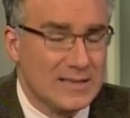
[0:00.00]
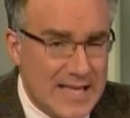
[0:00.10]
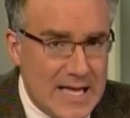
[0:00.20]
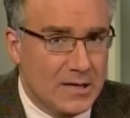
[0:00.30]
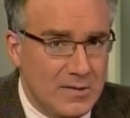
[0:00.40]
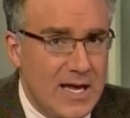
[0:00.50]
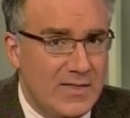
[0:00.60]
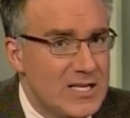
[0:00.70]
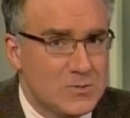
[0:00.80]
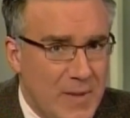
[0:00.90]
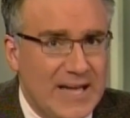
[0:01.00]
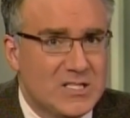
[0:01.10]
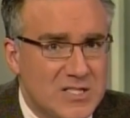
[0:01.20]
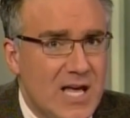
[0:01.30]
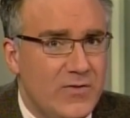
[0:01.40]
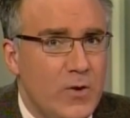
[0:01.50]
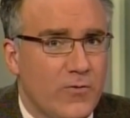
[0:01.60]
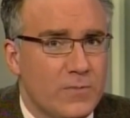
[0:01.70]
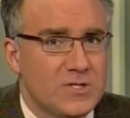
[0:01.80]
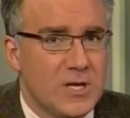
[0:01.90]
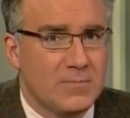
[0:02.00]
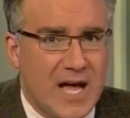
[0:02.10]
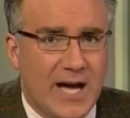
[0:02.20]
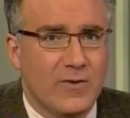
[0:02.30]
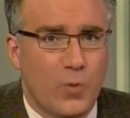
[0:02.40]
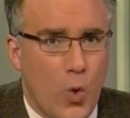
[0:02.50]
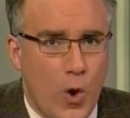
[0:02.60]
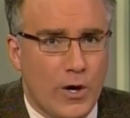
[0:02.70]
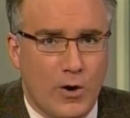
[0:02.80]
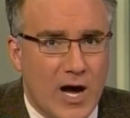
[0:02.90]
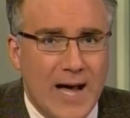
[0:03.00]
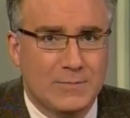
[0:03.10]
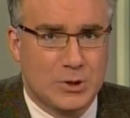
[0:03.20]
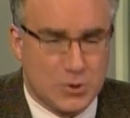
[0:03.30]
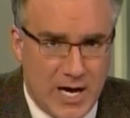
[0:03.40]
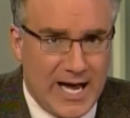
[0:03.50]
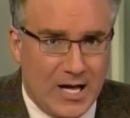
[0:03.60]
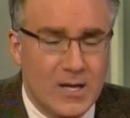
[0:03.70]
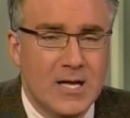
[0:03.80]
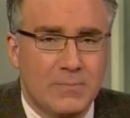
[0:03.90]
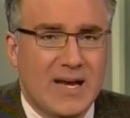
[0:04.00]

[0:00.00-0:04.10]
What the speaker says: Legally, this might save you from some kind of war crimes trial,